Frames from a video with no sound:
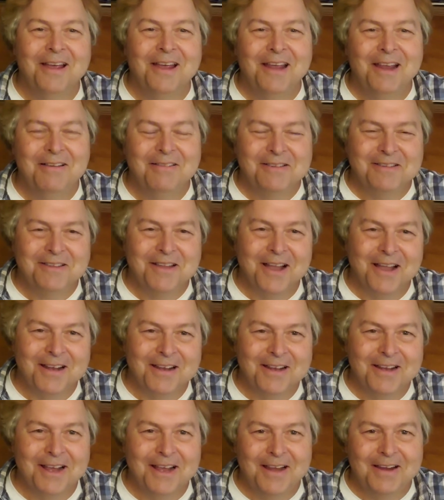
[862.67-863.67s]
He was
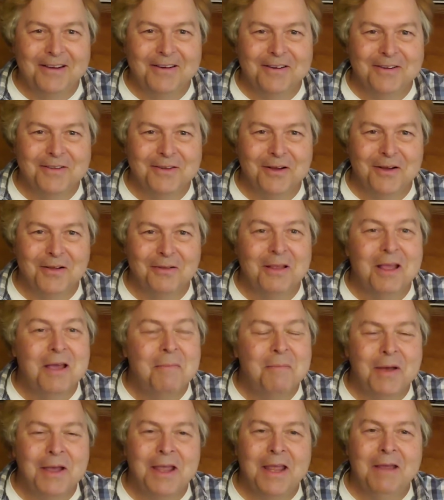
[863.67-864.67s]
98 years old,
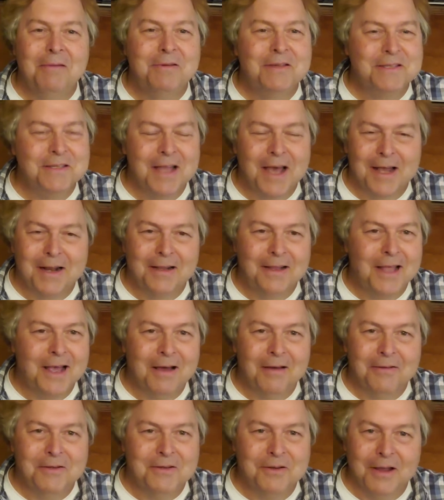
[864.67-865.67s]
but he was not
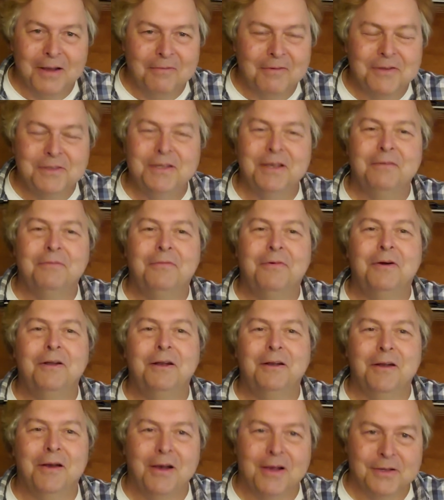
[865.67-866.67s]
allowed to ever set foot
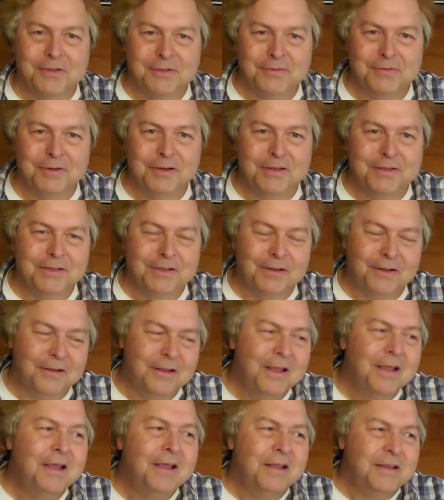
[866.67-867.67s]
in Austria until
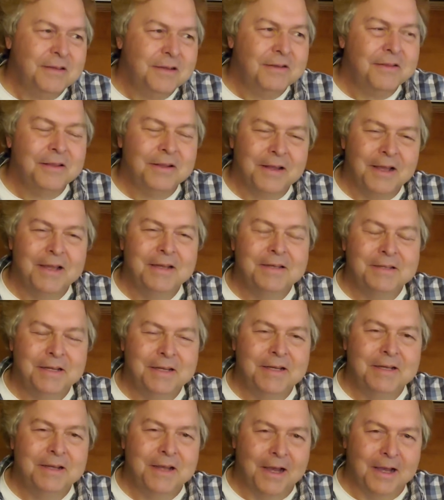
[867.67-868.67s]
the
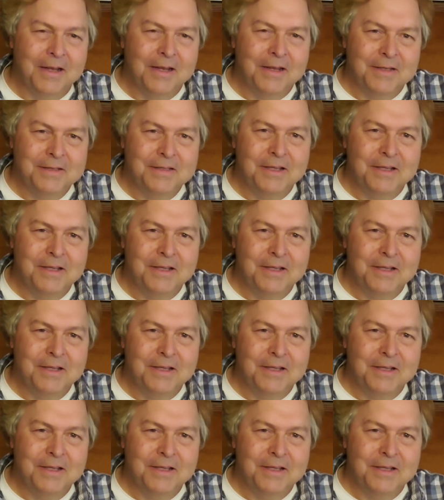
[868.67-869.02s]
1990s.